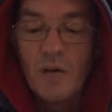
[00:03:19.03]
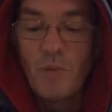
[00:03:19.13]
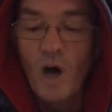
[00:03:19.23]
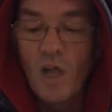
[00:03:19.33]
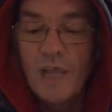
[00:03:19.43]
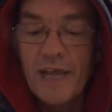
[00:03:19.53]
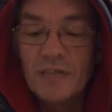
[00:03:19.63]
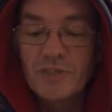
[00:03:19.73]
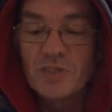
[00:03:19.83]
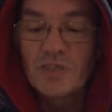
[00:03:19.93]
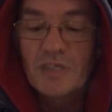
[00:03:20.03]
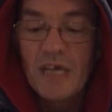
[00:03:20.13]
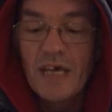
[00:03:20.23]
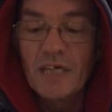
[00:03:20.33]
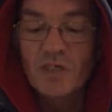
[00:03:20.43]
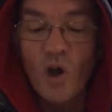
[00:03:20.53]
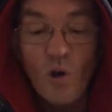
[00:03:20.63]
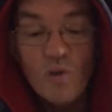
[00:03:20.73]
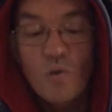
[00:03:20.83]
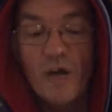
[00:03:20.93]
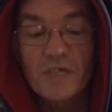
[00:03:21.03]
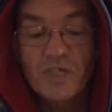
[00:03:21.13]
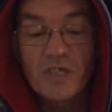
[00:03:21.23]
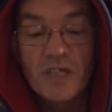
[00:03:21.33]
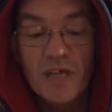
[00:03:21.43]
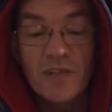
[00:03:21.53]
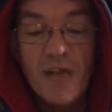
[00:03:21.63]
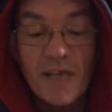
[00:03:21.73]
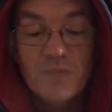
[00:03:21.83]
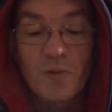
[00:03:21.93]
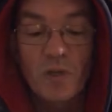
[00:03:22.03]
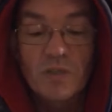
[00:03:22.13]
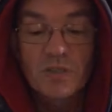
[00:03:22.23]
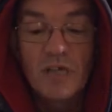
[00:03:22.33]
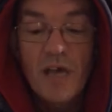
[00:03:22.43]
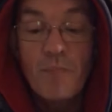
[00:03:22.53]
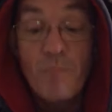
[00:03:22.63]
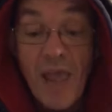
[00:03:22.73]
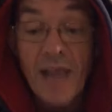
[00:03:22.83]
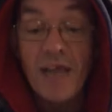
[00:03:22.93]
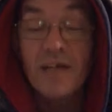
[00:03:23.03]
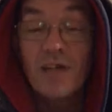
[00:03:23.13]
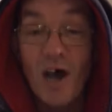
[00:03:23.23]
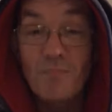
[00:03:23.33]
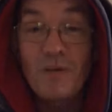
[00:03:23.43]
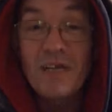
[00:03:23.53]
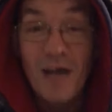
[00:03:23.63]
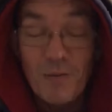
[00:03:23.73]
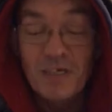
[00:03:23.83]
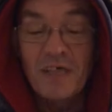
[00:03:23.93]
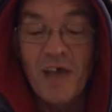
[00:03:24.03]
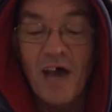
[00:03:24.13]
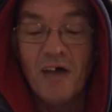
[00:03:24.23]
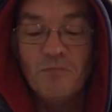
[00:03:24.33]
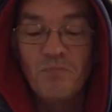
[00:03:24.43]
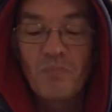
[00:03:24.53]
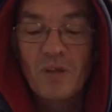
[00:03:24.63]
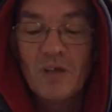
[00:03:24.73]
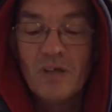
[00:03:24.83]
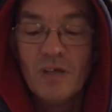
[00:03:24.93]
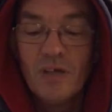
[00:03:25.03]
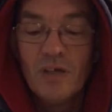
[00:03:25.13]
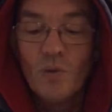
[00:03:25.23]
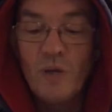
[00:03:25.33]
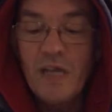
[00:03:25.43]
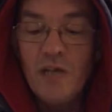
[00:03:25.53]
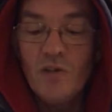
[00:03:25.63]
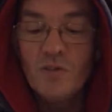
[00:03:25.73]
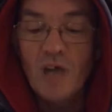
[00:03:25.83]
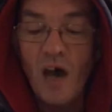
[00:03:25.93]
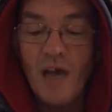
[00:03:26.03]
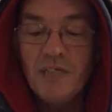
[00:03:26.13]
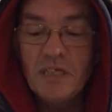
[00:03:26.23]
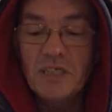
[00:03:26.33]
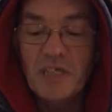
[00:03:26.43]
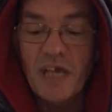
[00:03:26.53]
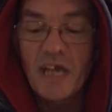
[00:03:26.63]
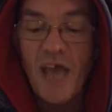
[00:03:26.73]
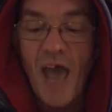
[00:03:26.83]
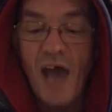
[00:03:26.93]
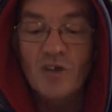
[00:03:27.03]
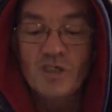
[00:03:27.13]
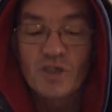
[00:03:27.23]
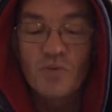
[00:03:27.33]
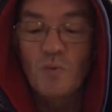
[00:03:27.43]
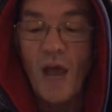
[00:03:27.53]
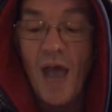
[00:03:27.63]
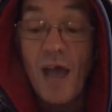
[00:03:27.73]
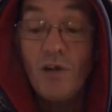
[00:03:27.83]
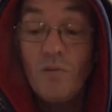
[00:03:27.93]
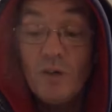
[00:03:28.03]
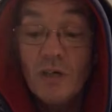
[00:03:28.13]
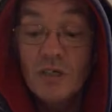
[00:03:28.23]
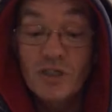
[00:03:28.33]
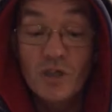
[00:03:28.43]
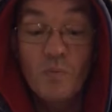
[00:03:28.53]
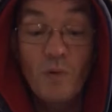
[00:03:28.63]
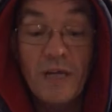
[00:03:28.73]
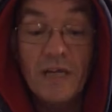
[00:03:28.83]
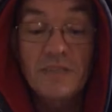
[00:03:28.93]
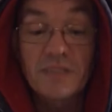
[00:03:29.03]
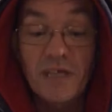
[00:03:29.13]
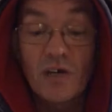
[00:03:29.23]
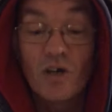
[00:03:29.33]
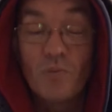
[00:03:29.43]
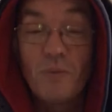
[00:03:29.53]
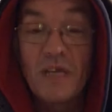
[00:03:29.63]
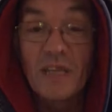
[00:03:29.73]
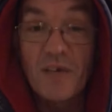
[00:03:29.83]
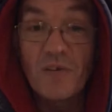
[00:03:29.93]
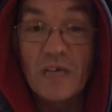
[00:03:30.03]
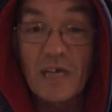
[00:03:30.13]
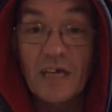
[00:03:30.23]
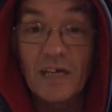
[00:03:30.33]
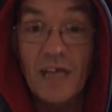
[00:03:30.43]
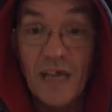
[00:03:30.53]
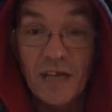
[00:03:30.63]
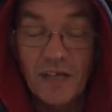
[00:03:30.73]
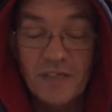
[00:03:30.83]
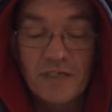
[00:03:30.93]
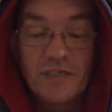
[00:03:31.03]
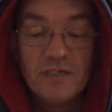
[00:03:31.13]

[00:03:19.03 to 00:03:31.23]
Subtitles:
Paul answers his own question in the next verse. May it not be coming to that. We who died to sin, how should we still be living it in it?